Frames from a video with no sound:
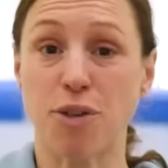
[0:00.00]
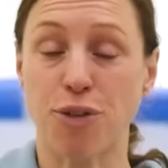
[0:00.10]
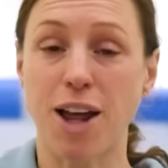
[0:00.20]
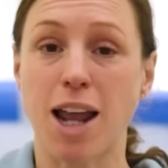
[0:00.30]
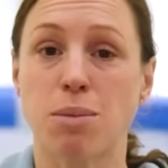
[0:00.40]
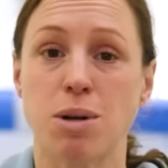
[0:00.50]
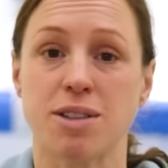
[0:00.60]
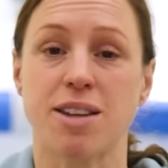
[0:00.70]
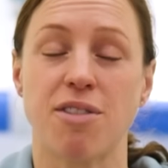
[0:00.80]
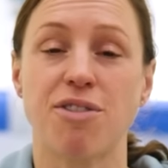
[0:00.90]
different
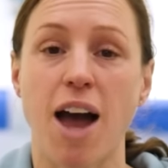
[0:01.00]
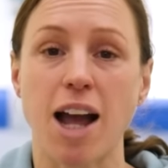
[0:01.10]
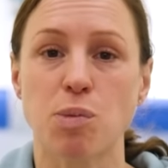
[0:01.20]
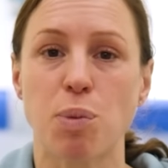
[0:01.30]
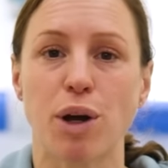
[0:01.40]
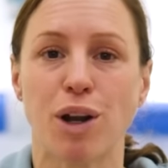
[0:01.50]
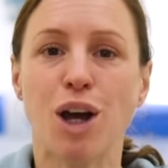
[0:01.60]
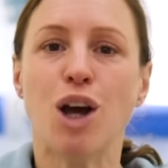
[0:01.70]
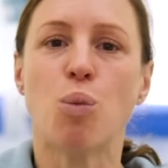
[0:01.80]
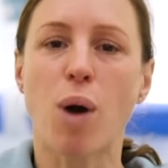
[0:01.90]
elements in fact, but
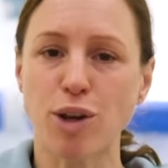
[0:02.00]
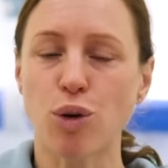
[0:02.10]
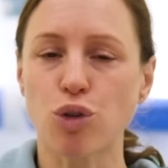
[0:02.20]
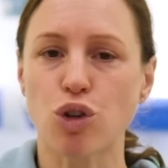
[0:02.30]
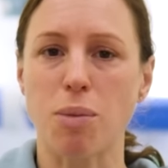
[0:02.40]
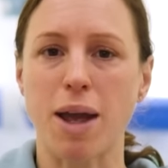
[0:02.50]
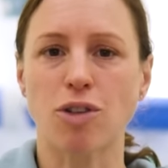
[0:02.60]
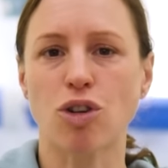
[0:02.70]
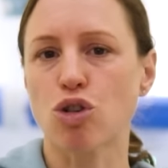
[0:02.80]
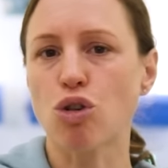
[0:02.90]
when you're
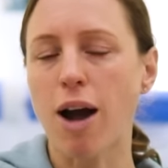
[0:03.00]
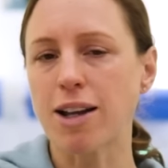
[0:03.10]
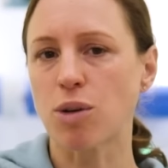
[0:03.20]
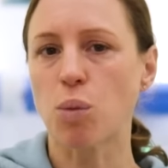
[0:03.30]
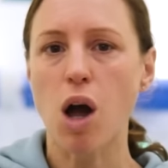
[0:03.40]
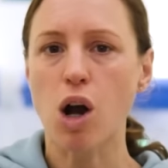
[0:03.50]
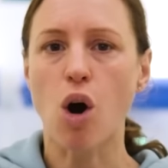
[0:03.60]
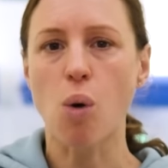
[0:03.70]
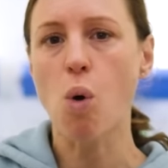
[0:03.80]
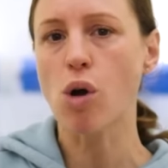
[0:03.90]
swimming, just try to work on